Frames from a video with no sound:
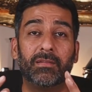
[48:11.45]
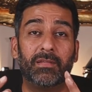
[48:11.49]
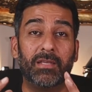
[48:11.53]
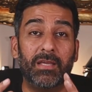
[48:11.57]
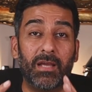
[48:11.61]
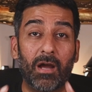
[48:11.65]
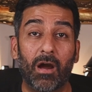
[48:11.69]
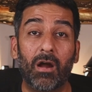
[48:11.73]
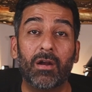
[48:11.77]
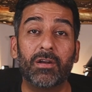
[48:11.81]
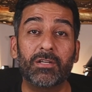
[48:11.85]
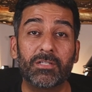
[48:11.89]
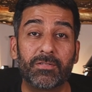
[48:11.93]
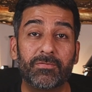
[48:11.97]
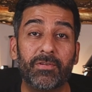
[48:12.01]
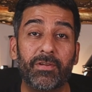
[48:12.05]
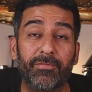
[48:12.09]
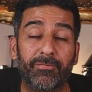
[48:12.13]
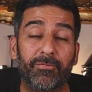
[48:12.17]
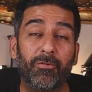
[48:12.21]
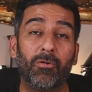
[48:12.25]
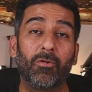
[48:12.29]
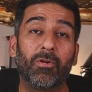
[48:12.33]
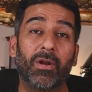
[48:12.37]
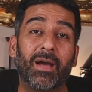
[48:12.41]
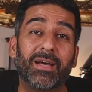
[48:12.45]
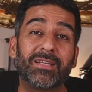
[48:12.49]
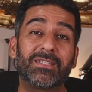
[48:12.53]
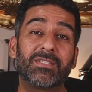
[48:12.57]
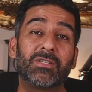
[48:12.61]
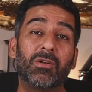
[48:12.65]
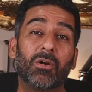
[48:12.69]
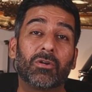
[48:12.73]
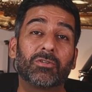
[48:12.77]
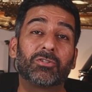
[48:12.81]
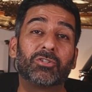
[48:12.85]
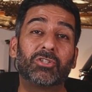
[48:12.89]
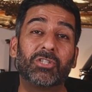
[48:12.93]
The RSV4
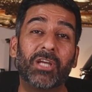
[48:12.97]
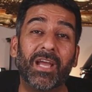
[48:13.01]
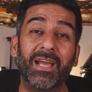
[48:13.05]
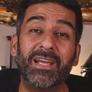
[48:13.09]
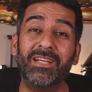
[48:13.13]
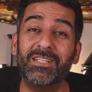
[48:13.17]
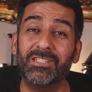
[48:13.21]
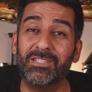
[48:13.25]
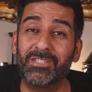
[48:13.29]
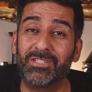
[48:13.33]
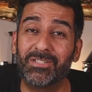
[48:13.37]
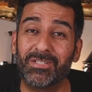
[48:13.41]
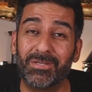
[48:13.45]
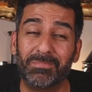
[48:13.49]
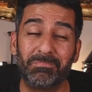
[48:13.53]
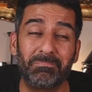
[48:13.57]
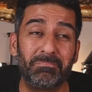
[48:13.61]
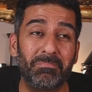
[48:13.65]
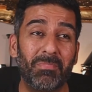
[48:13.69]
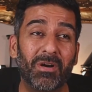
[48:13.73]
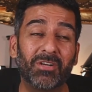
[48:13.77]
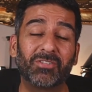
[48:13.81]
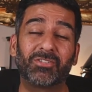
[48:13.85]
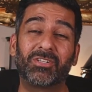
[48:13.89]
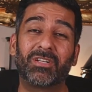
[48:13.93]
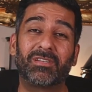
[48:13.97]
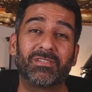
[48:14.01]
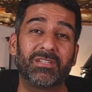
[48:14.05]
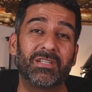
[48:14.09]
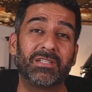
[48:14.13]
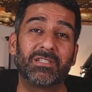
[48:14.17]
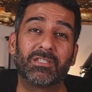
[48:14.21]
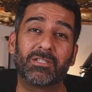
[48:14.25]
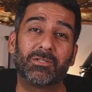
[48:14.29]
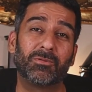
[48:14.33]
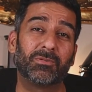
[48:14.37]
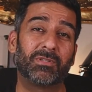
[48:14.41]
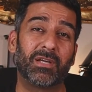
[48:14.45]
has not changed much
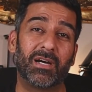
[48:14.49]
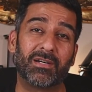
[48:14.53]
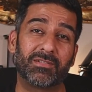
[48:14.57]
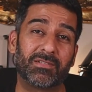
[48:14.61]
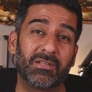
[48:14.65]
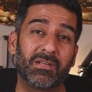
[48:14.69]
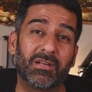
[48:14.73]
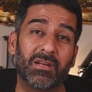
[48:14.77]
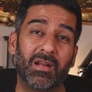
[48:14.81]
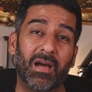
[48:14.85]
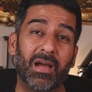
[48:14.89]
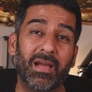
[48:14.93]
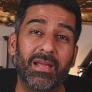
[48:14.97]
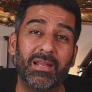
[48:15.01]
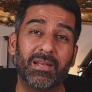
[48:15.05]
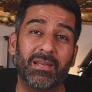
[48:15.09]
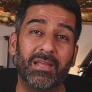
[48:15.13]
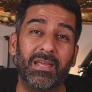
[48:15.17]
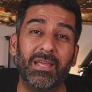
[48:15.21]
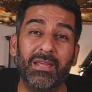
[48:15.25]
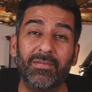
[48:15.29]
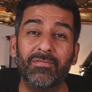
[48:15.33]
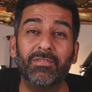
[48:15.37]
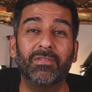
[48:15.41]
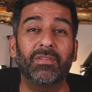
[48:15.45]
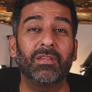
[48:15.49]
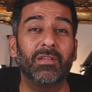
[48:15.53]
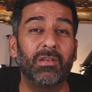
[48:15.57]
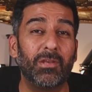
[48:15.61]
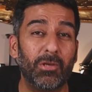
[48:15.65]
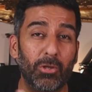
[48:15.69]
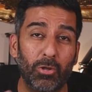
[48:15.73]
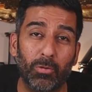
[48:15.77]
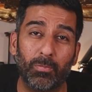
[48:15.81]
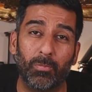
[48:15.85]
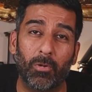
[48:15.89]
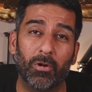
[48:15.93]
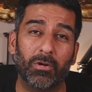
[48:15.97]
since 2009. Even the
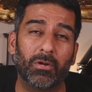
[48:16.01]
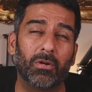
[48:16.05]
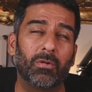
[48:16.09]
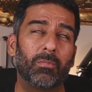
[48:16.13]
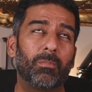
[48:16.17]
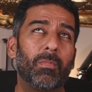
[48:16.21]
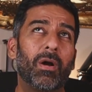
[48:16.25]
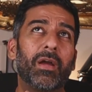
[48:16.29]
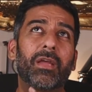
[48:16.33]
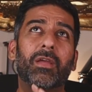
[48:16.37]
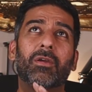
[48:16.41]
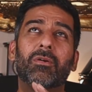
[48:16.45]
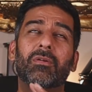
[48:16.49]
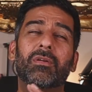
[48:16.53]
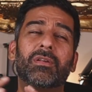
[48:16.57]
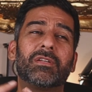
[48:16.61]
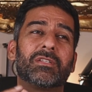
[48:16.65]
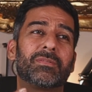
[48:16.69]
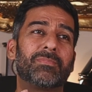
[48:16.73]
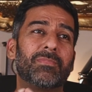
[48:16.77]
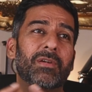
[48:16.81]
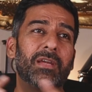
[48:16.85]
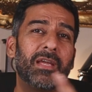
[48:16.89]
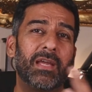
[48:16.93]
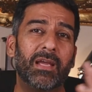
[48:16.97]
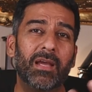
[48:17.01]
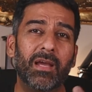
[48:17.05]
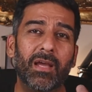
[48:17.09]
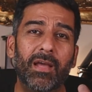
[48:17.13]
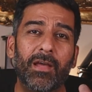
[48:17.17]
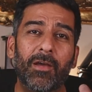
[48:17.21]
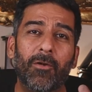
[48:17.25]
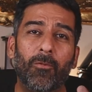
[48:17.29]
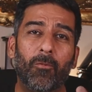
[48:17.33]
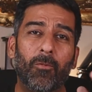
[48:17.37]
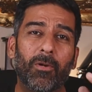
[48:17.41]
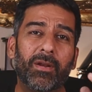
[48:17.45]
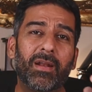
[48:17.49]
new model, my goodness me,
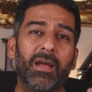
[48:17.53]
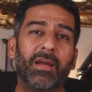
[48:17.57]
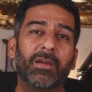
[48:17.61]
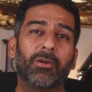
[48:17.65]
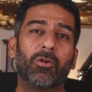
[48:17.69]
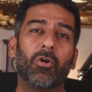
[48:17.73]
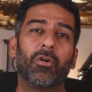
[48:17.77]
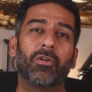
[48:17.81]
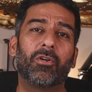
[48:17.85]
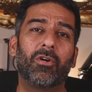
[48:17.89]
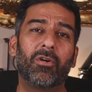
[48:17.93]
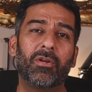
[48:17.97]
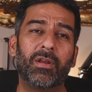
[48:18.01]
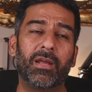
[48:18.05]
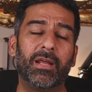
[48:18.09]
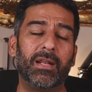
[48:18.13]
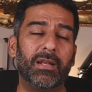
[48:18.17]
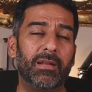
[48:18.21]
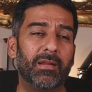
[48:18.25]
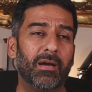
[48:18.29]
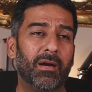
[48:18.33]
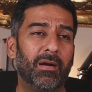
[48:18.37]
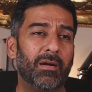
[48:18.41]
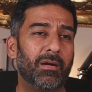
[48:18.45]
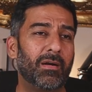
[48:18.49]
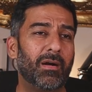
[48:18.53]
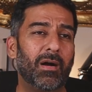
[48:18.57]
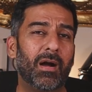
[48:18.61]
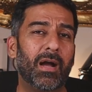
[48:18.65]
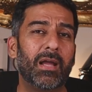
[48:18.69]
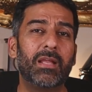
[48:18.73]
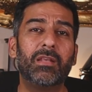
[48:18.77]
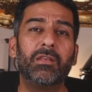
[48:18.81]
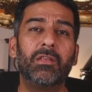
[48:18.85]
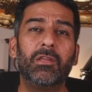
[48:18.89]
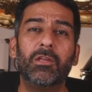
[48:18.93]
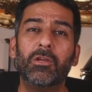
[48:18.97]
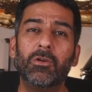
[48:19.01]
when I got on it,
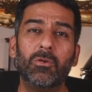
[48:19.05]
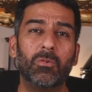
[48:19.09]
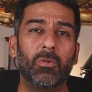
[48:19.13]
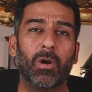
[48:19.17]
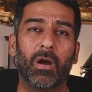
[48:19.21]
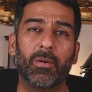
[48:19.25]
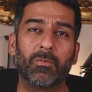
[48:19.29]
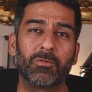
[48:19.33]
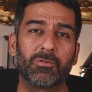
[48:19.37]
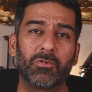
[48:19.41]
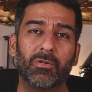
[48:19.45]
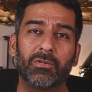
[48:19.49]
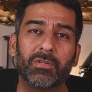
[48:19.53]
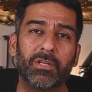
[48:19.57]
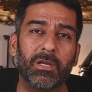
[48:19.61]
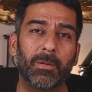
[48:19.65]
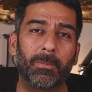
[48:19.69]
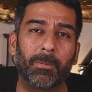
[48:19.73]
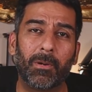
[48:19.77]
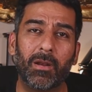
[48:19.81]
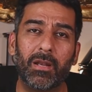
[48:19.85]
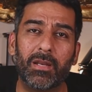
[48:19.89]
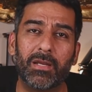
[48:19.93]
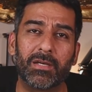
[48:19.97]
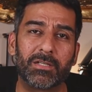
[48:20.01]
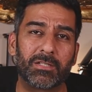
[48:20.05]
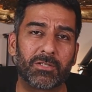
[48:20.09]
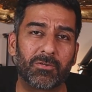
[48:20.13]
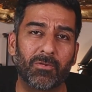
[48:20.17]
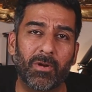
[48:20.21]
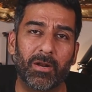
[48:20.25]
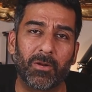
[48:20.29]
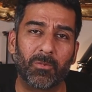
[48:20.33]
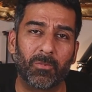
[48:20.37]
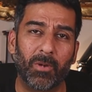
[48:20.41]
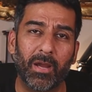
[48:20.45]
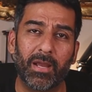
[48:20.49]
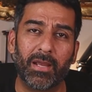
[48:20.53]
I knew I was on the Aprilia
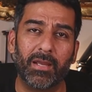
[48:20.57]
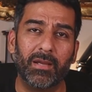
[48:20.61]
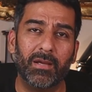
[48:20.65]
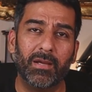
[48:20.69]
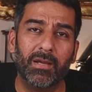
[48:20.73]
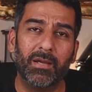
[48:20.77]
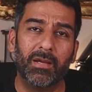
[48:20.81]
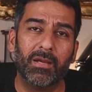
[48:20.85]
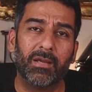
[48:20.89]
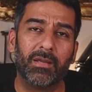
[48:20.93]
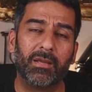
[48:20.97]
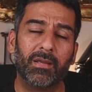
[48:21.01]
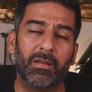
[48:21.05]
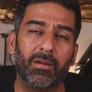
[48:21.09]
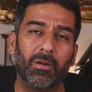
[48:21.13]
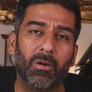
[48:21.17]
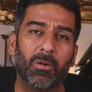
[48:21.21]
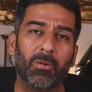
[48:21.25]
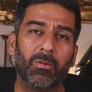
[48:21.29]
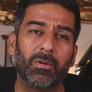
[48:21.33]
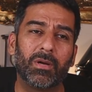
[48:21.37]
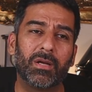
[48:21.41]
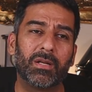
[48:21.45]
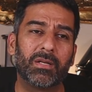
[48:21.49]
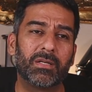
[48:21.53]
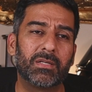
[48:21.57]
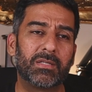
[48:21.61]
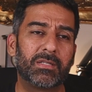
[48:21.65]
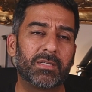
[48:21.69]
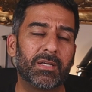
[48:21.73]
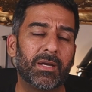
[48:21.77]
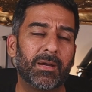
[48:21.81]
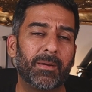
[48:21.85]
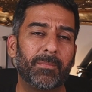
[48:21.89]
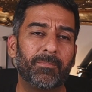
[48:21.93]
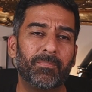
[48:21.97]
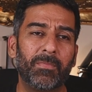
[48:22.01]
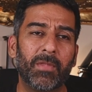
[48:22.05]
straight away, you know, and
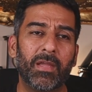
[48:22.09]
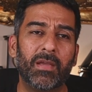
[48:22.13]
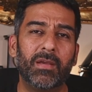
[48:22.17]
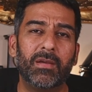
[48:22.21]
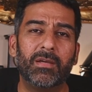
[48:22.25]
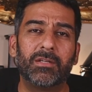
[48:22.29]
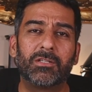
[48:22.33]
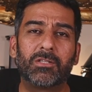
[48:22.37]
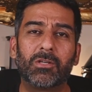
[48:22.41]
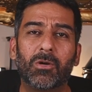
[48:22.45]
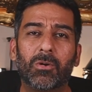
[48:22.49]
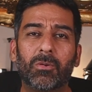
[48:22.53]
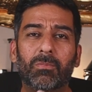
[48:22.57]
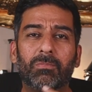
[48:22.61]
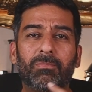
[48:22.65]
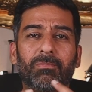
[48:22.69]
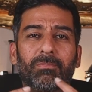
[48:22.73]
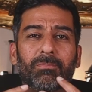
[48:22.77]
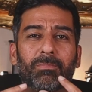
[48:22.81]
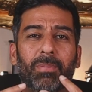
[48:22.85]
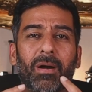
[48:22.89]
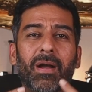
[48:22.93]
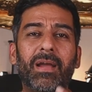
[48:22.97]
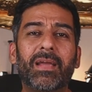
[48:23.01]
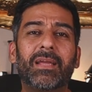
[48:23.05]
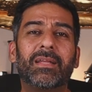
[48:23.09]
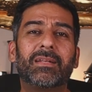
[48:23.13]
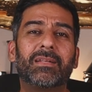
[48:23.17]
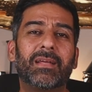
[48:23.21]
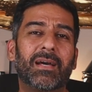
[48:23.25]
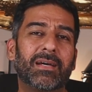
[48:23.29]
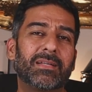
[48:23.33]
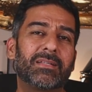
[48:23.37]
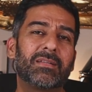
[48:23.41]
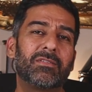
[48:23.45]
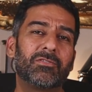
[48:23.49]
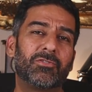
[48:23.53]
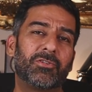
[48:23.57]
so bike
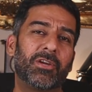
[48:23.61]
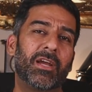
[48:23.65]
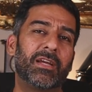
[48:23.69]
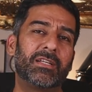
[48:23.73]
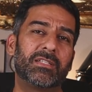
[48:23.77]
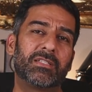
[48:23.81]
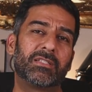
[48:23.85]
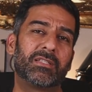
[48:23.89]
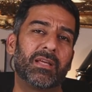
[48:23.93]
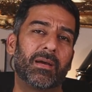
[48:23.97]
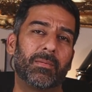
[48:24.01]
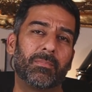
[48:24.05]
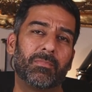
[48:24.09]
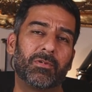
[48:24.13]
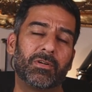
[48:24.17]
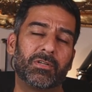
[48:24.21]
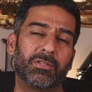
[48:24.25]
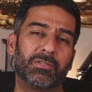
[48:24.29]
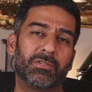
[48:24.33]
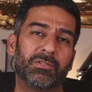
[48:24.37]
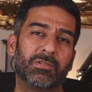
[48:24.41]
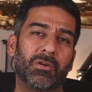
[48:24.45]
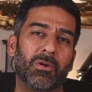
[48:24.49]
hasn't changed that much.